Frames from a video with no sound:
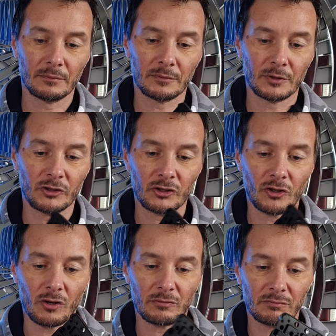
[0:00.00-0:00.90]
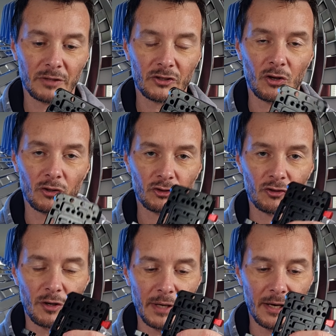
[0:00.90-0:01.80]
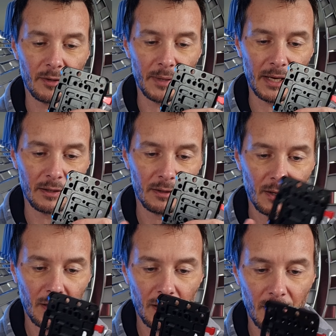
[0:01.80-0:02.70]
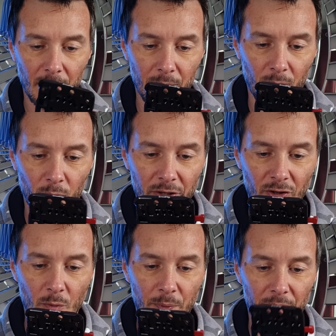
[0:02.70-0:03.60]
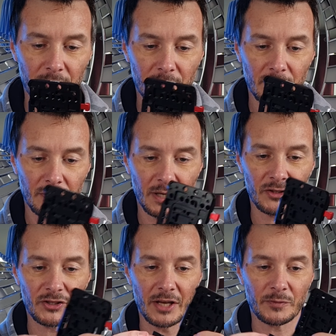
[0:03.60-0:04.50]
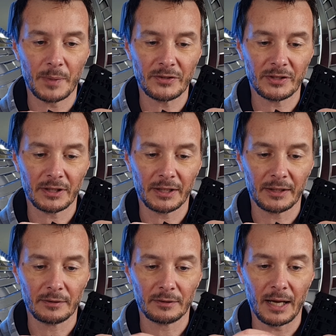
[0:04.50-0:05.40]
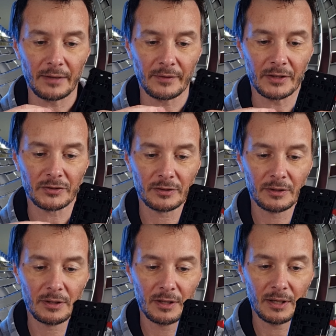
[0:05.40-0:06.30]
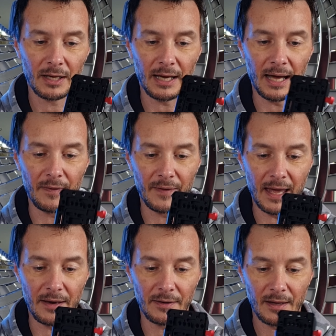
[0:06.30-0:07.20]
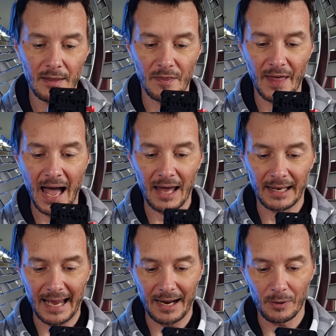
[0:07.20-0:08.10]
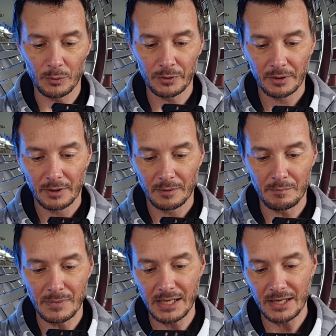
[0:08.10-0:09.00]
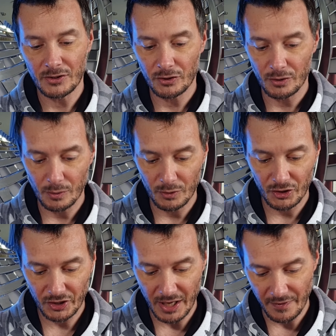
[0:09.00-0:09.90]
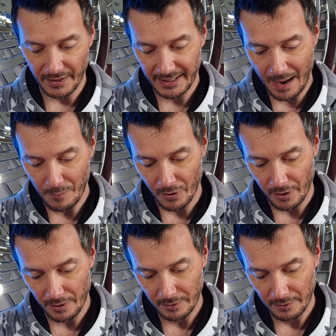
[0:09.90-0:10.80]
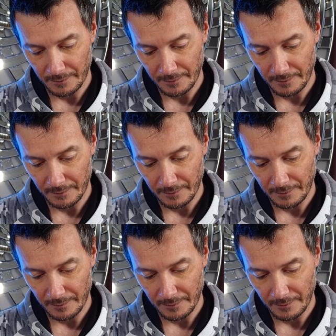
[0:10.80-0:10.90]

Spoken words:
because it's not screwed in at the minute. When it's open, it sits basically like this. And then that allowed me to sit the camera,